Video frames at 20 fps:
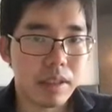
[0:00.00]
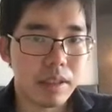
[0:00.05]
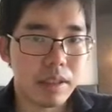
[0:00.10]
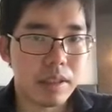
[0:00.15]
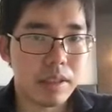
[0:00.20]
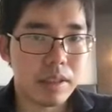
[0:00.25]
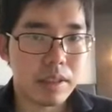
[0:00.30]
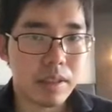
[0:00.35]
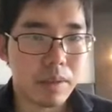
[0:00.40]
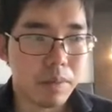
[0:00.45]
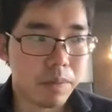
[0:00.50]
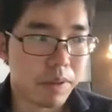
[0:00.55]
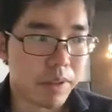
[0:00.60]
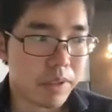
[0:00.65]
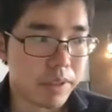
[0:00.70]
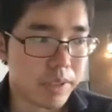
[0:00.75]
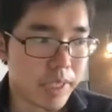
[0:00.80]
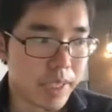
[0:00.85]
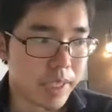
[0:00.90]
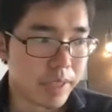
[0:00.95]
The
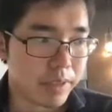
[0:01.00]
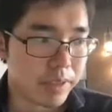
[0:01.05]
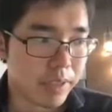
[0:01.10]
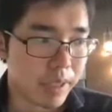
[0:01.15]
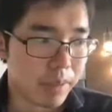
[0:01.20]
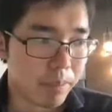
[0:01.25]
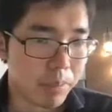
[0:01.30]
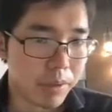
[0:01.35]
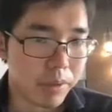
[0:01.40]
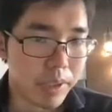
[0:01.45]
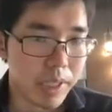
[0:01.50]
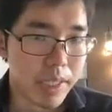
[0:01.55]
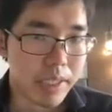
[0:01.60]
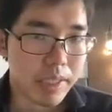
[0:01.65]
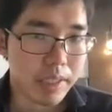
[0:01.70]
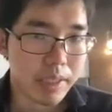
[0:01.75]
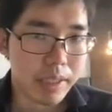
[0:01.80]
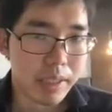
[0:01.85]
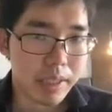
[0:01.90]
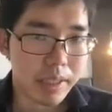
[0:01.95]
first example
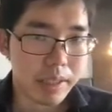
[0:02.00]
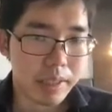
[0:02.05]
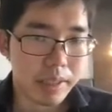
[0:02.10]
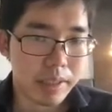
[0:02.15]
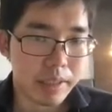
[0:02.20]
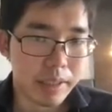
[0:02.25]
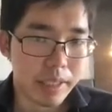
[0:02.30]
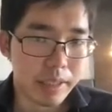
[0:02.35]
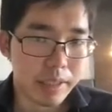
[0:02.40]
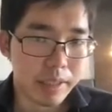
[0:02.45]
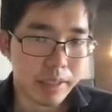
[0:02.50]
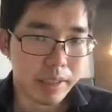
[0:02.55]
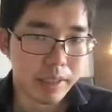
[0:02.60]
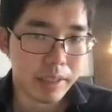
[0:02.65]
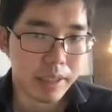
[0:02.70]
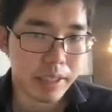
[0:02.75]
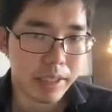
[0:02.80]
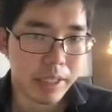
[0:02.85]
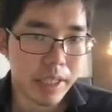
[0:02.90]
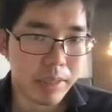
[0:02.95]
is
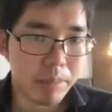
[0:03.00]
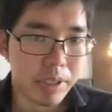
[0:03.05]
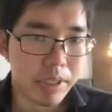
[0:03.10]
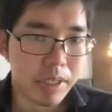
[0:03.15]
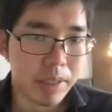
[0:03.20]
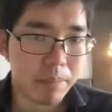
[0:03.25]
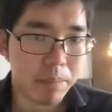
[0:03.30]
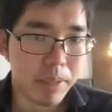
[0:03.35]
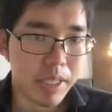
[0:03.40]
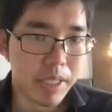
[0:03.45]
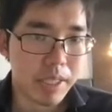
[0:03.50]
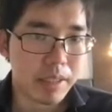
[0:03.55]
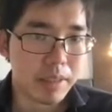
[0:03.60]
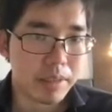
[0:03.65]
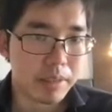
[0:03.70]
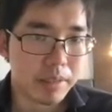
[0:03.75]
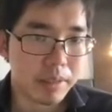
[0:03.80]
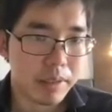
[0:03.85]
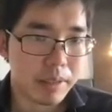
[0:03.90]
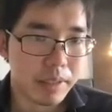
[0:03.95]
linear MDP.